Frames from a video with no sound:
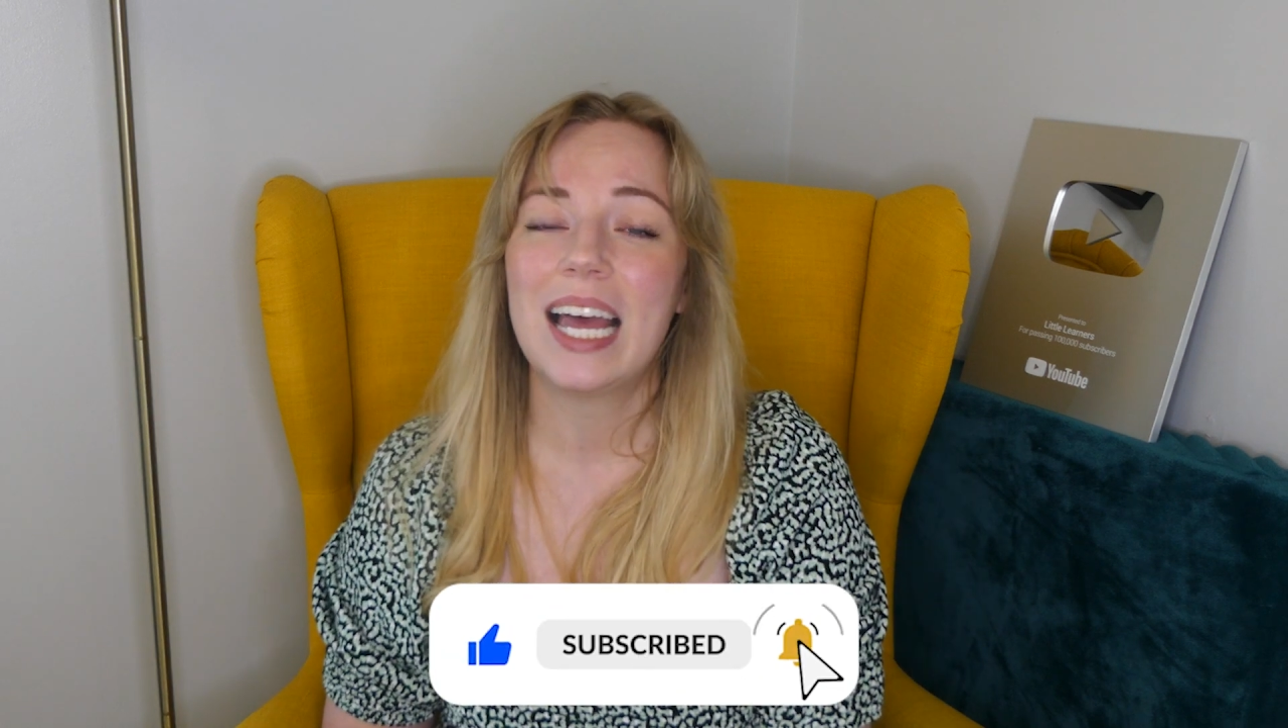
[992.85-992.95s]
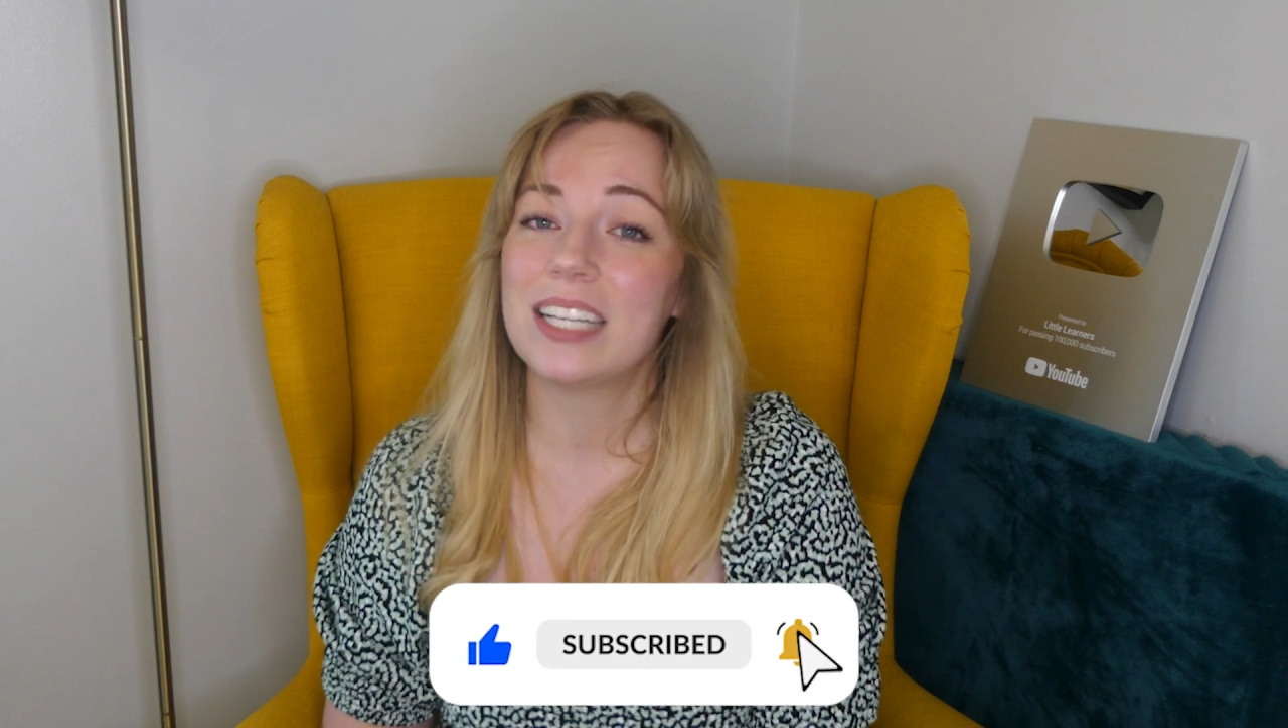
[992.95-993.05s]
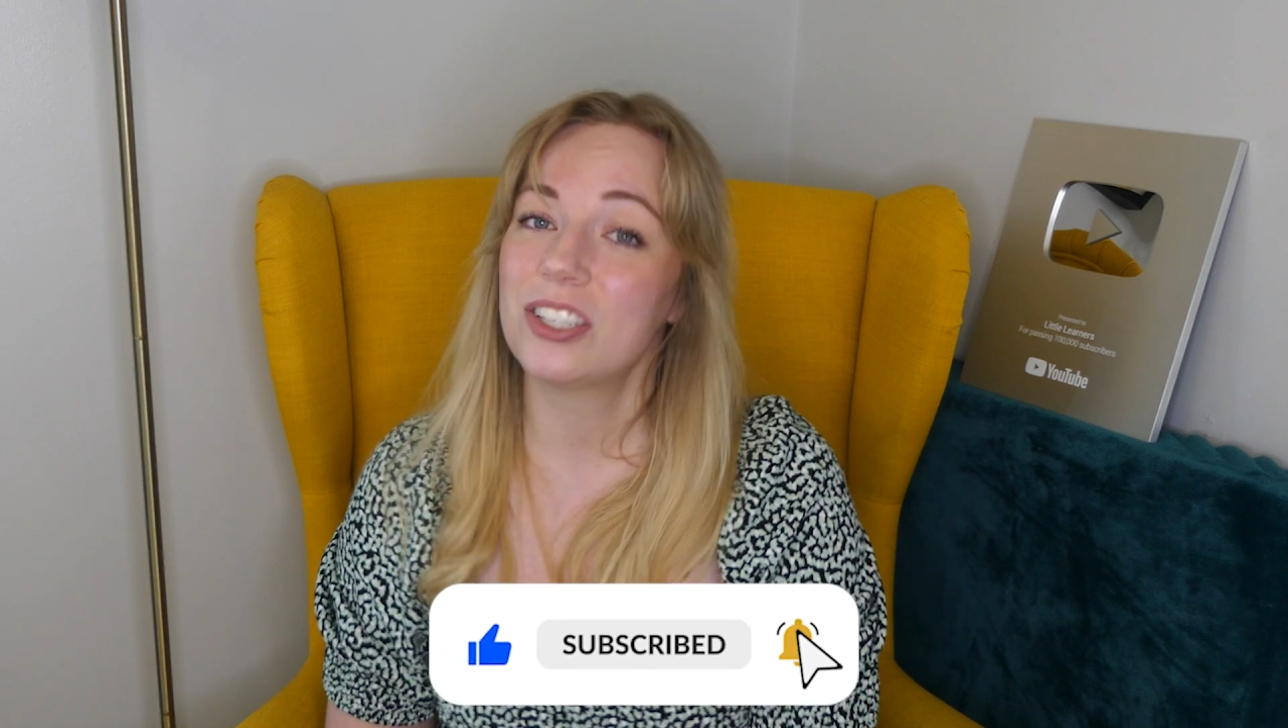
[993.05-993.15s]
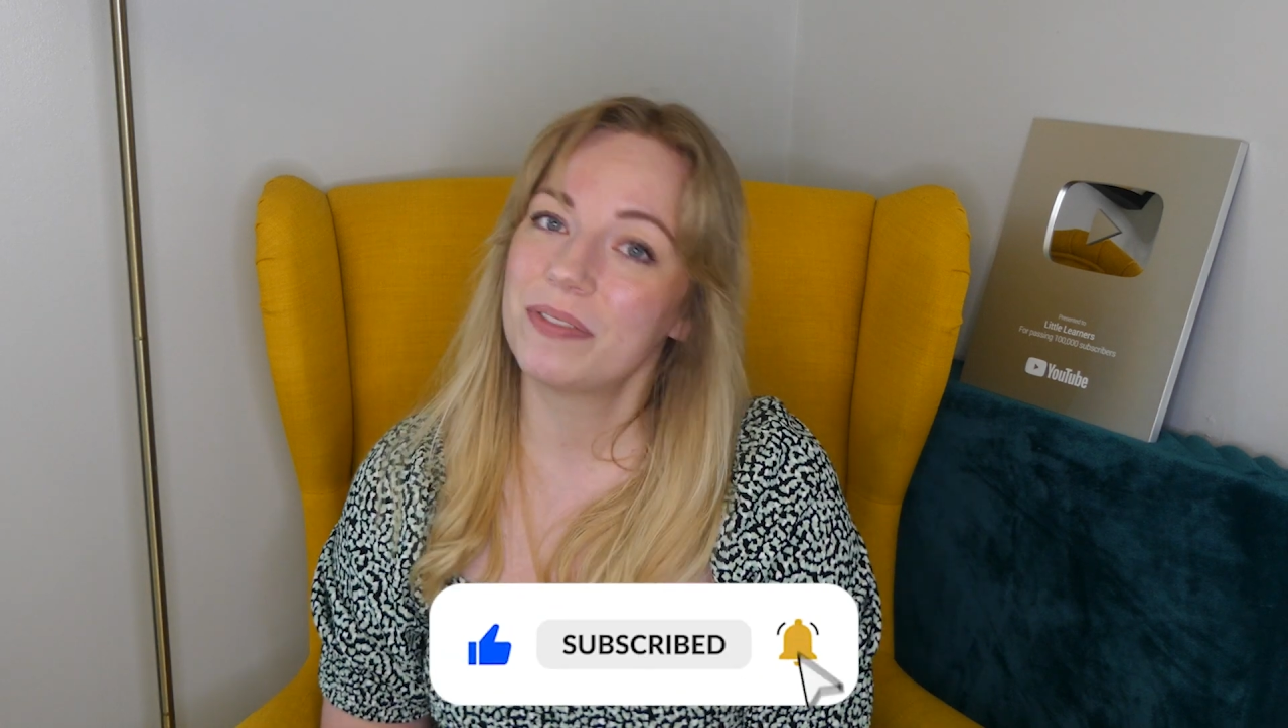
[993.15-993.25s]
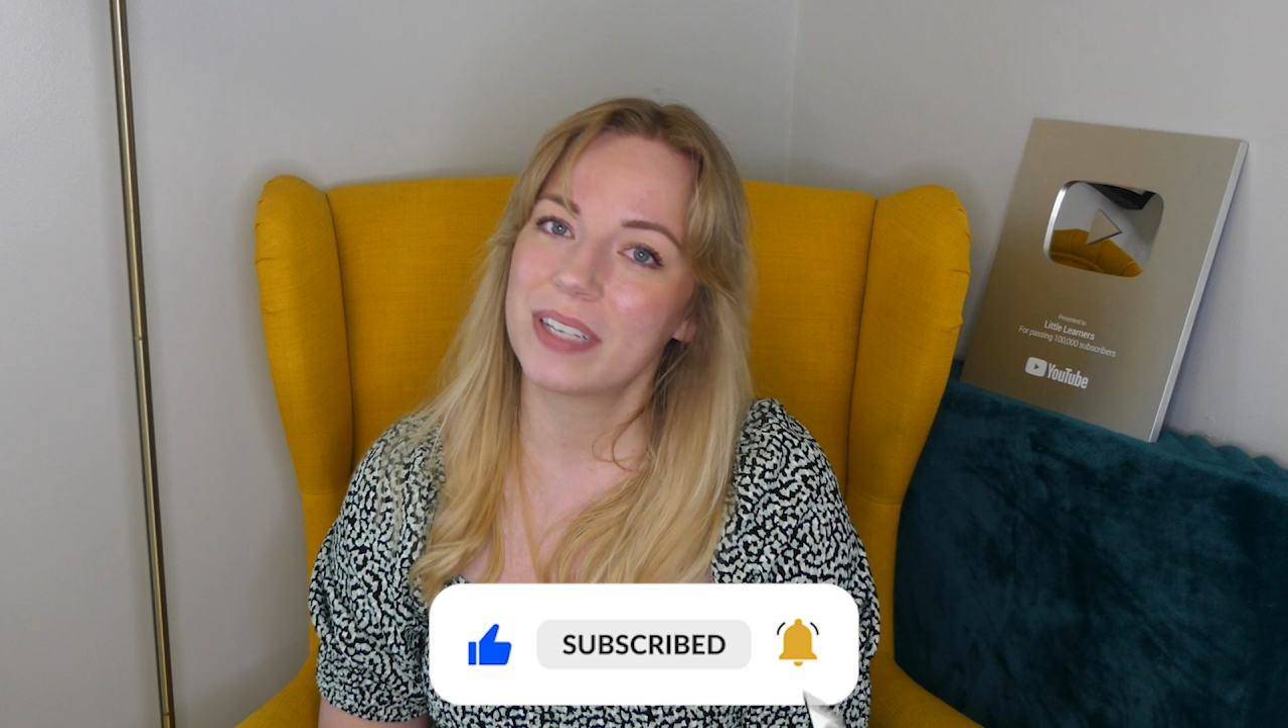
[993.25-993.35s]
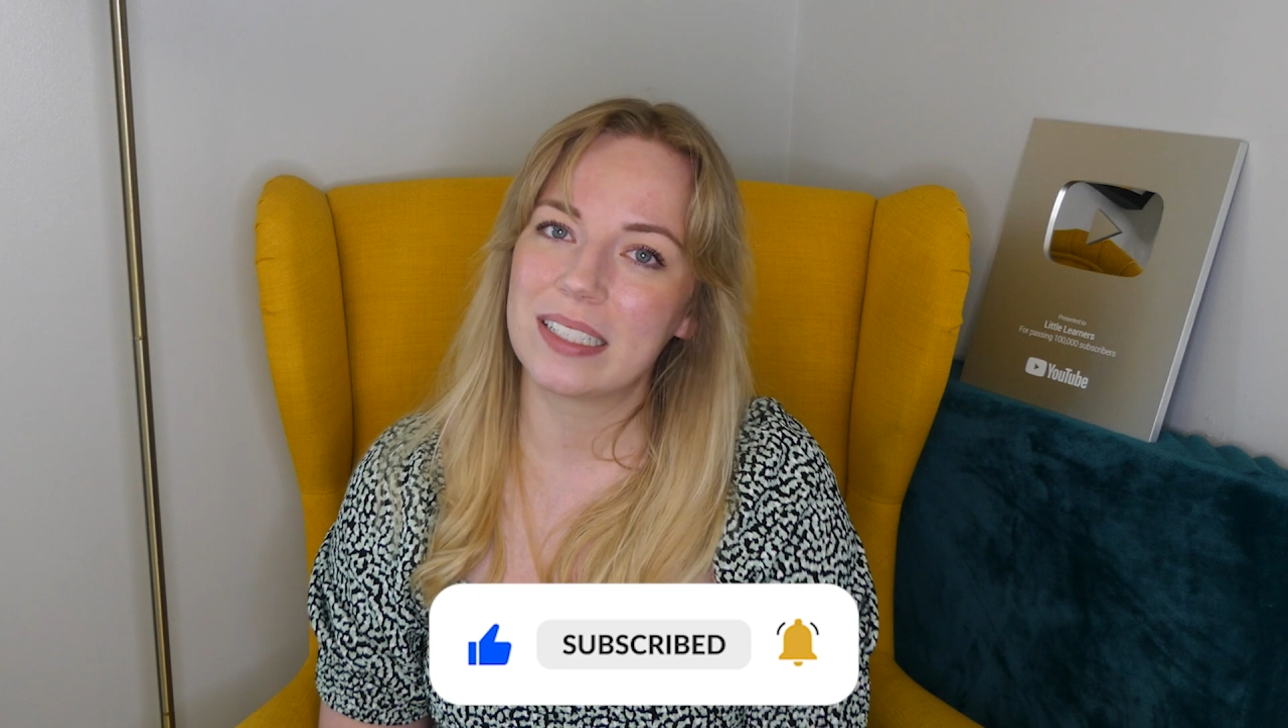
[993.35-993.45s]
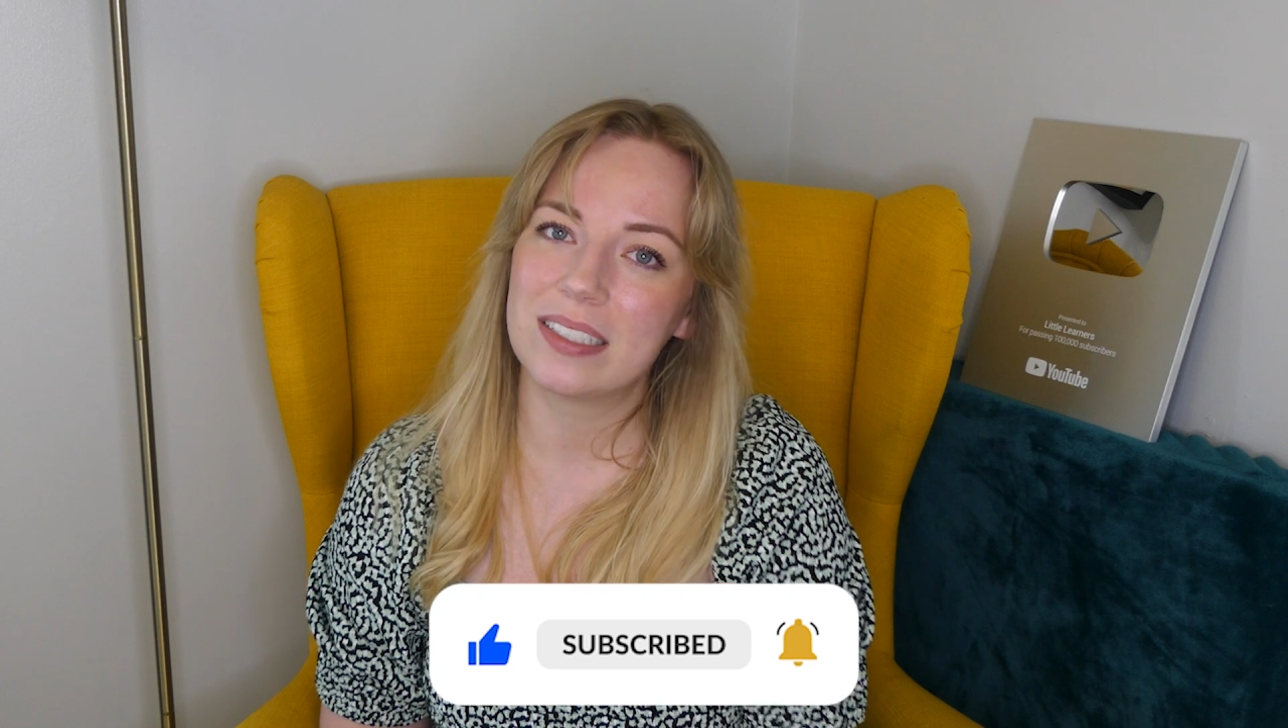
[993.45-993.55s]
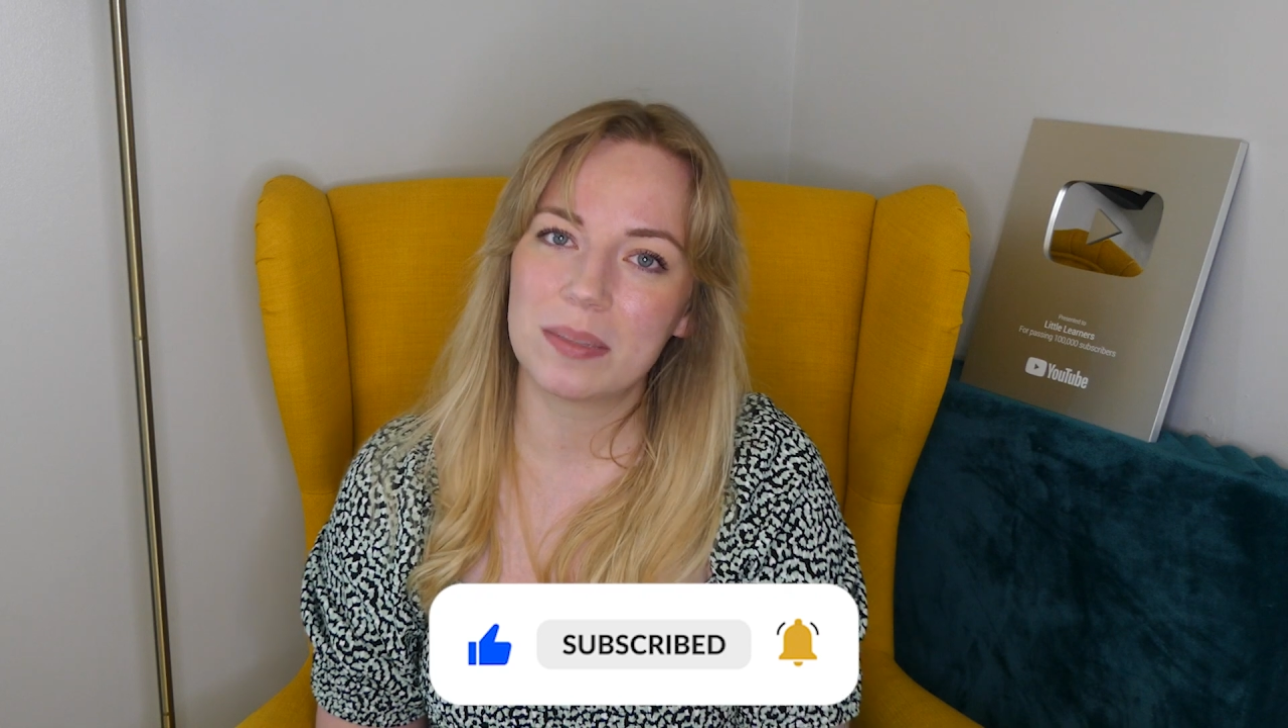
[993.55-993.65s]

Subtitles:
And don't forget to